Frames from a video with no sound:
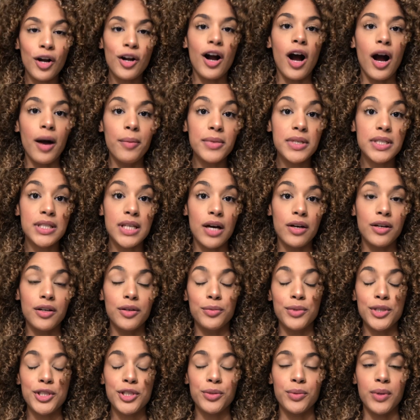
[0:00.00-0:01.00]
Comment down on
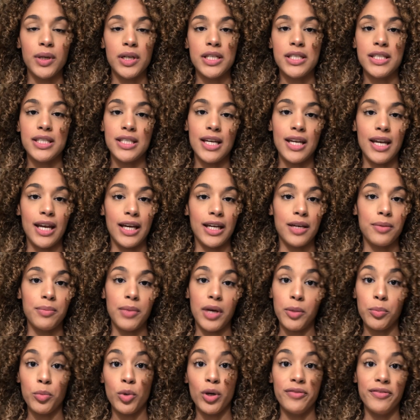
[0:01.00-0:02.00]
what you want to see and I can make
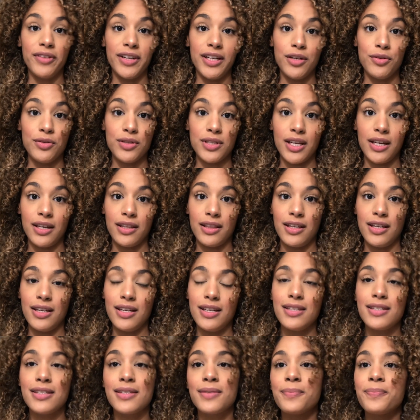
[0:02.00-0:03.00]
more videos like
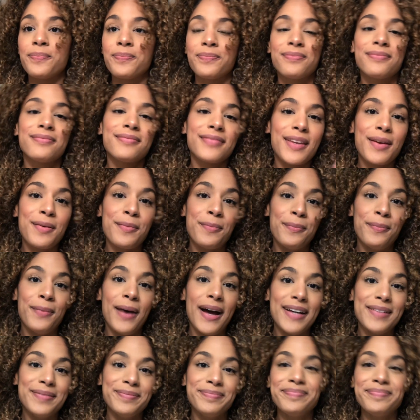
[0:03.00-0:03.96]
these. Bye.